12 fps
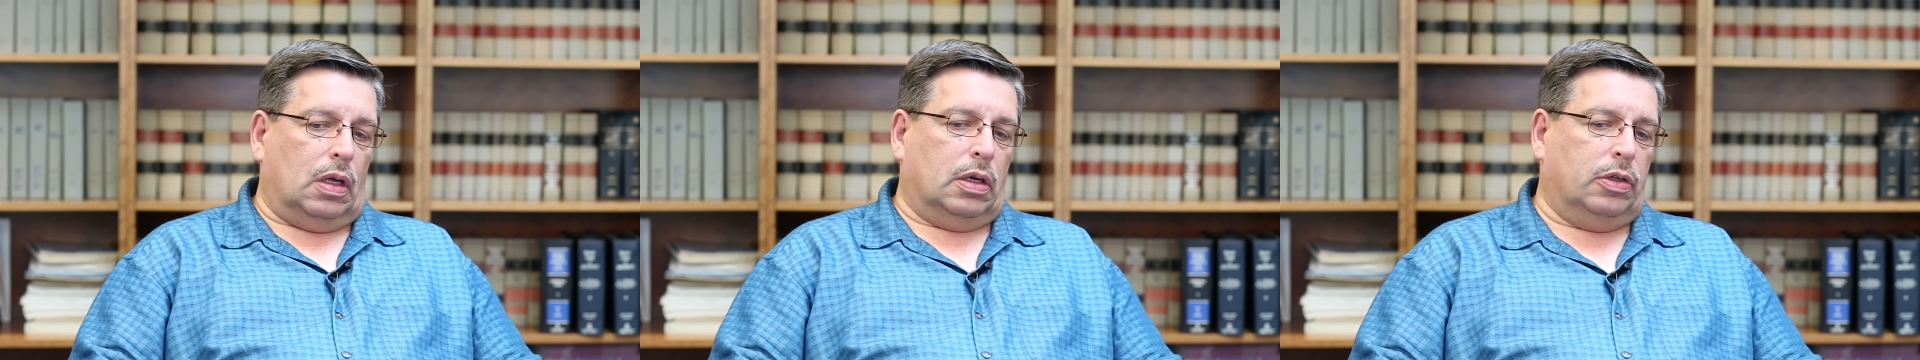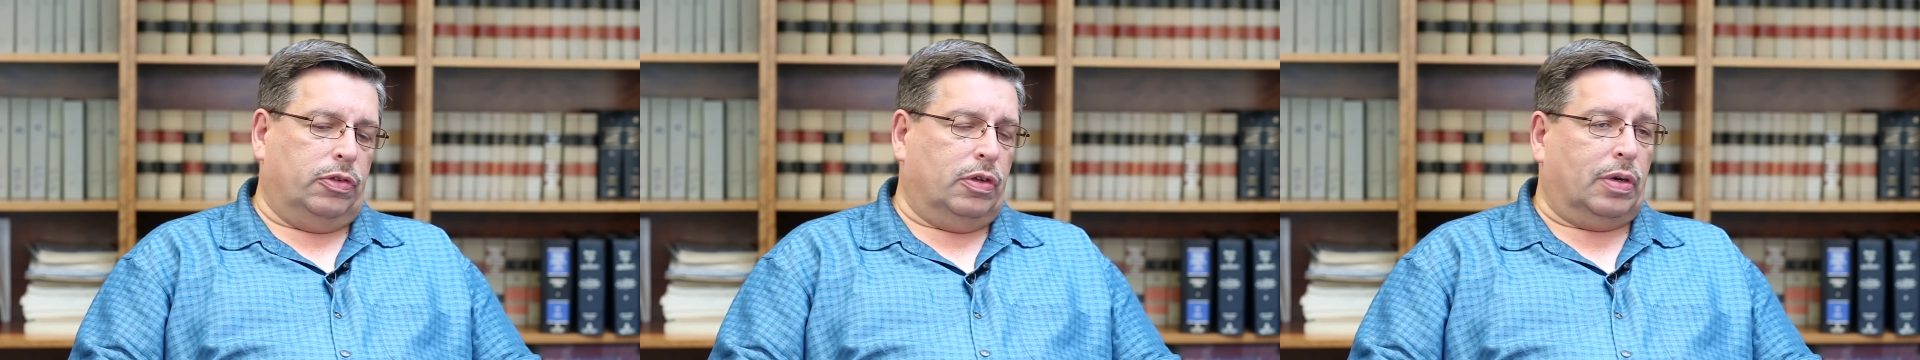
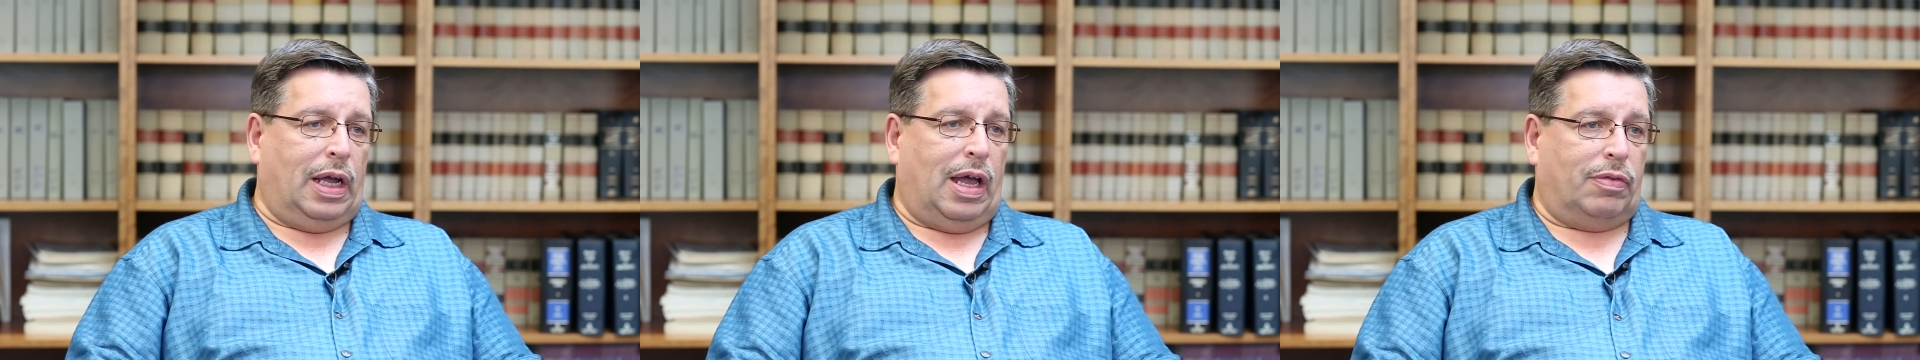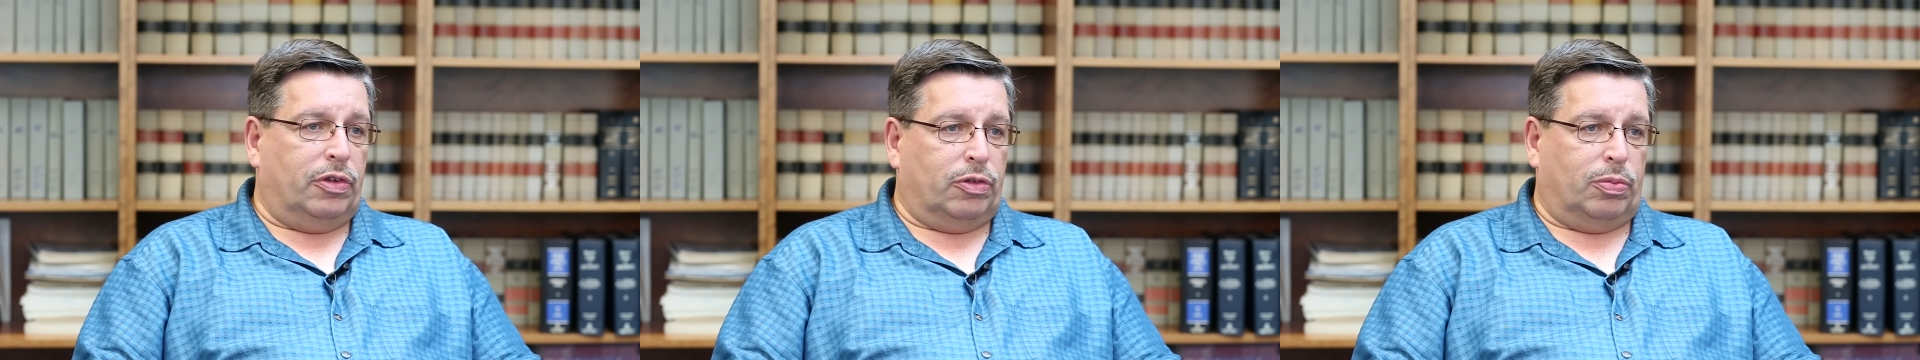considering I
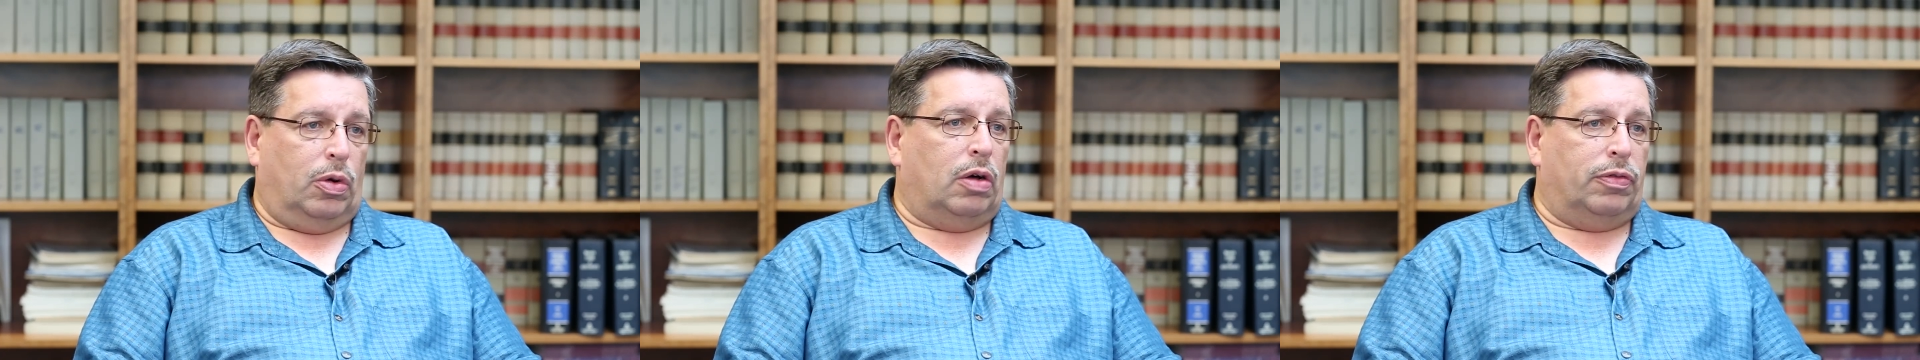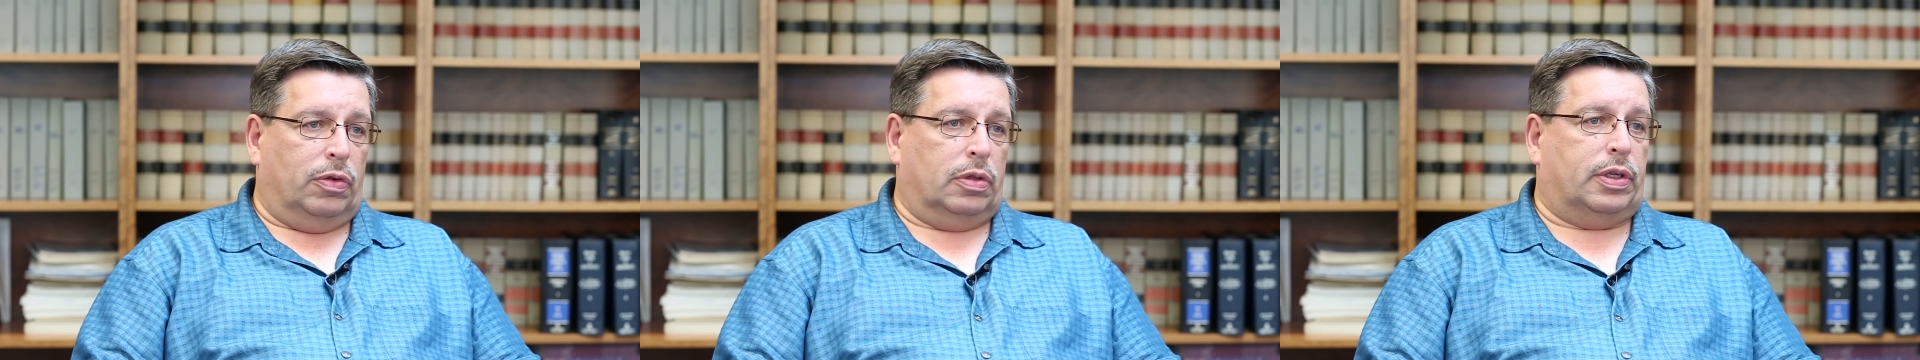have a small
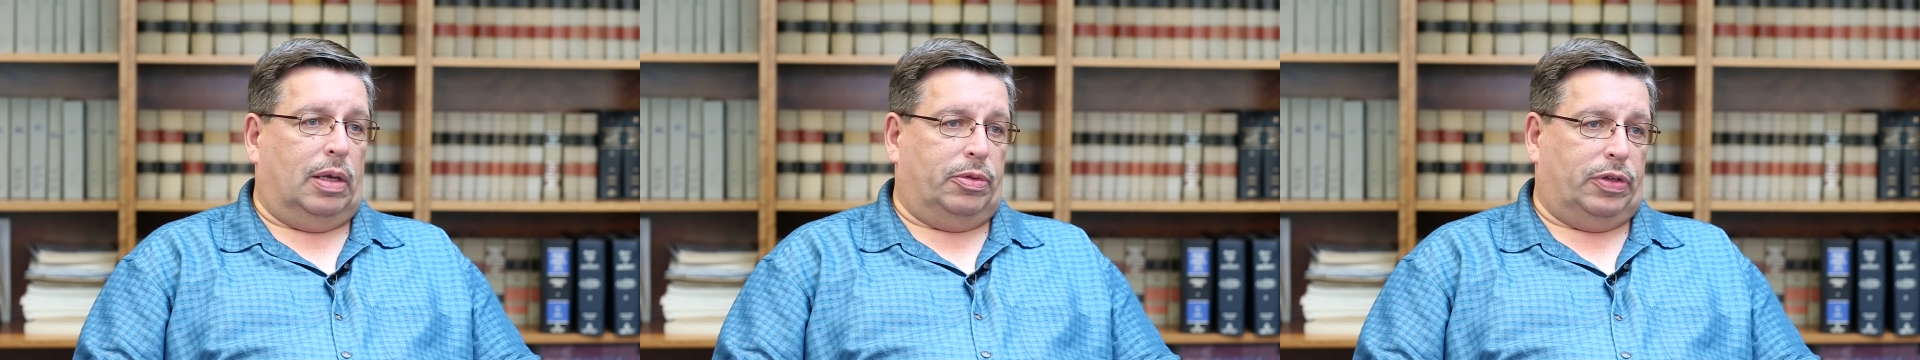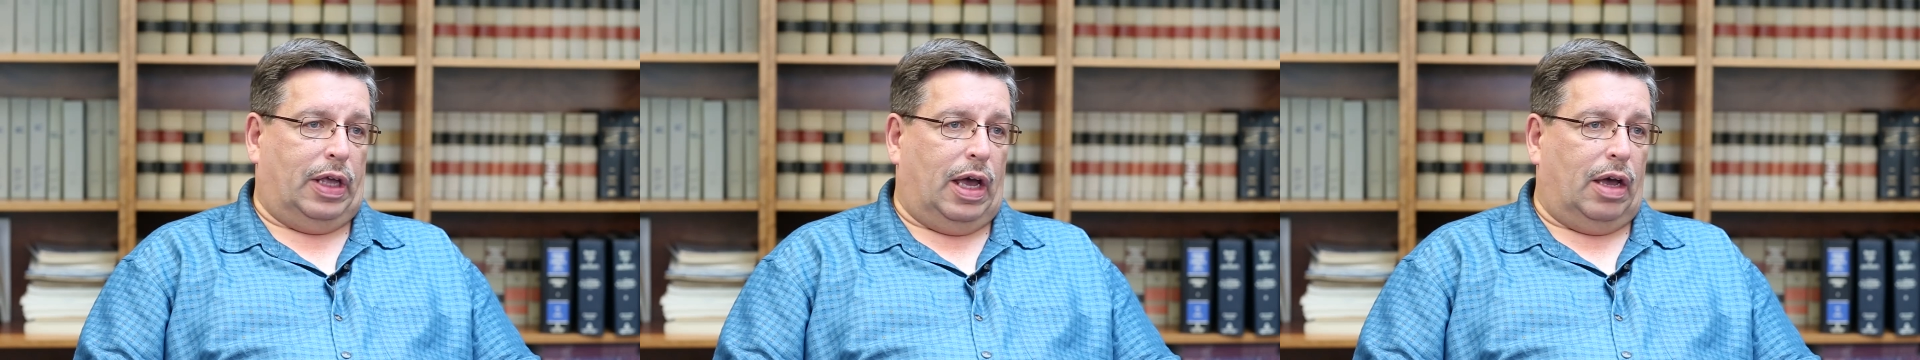full-time
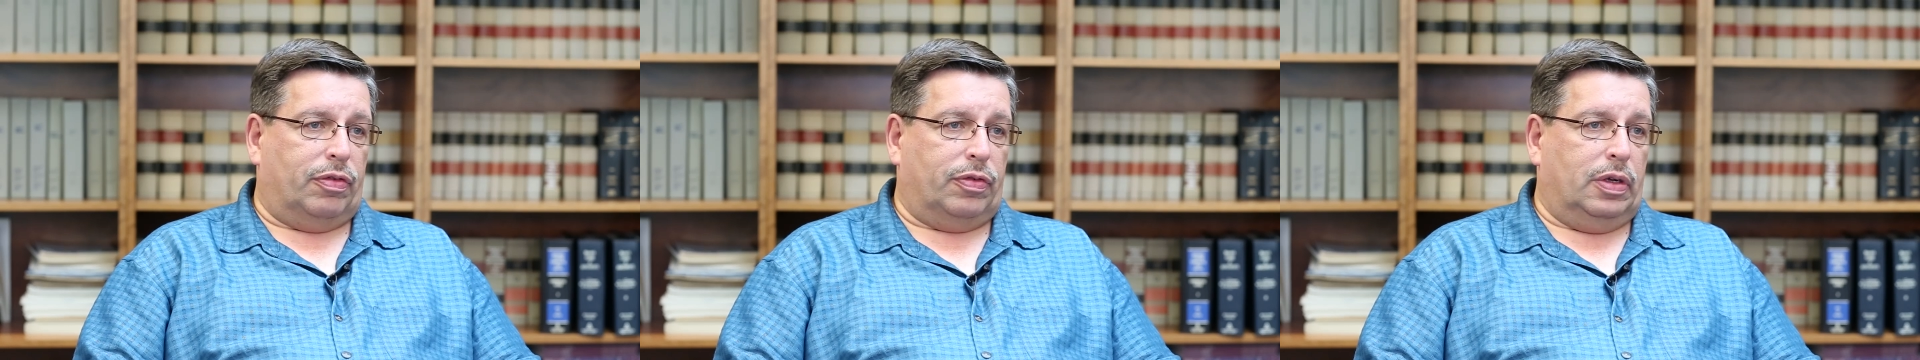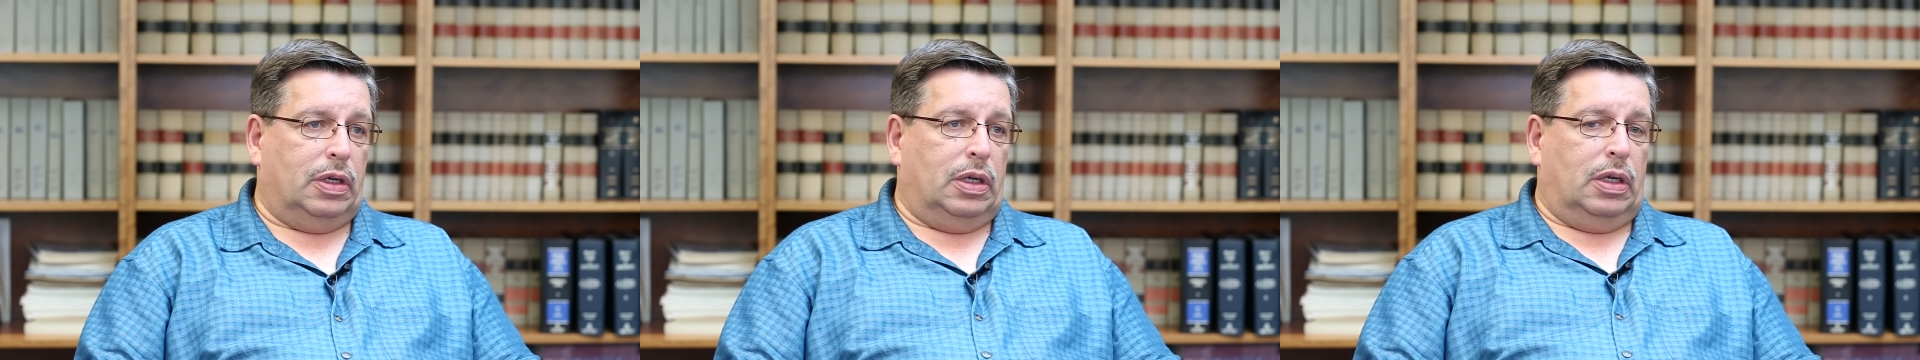staff,